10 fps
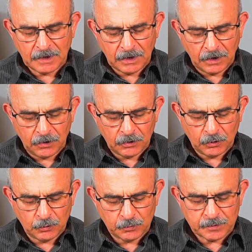I
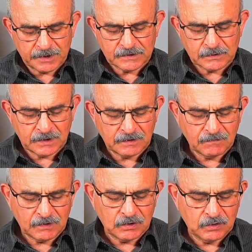hope resonates
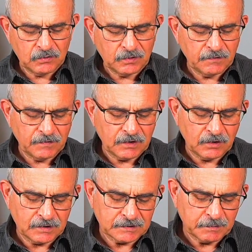with you. If it
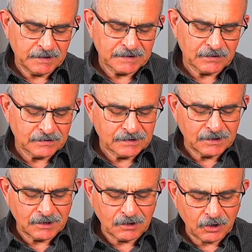does, please
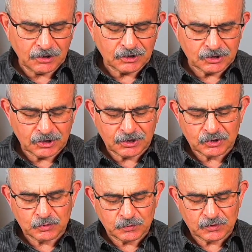consider like, share,
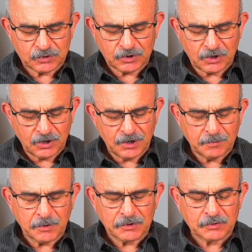
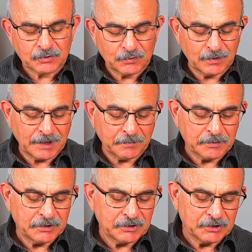subscribe. I truly
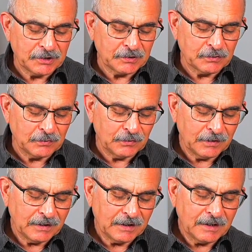appreciate you.
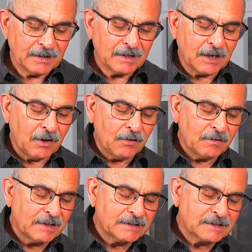Now
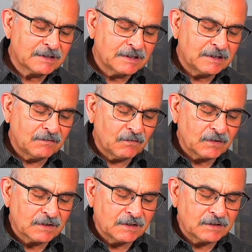let's see
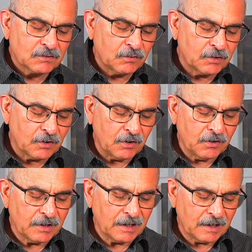what is going
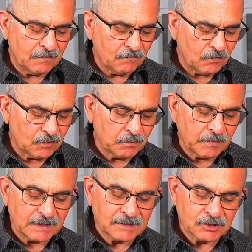on and what
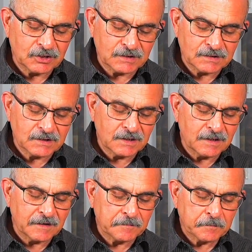messages
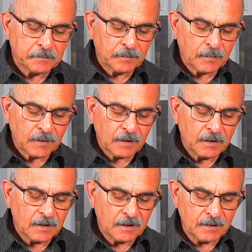the
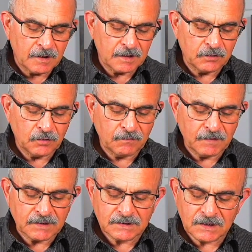
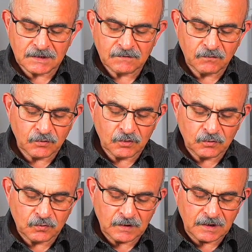universe has for you
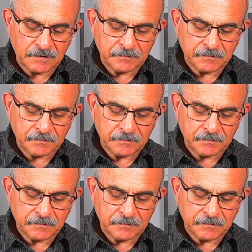today.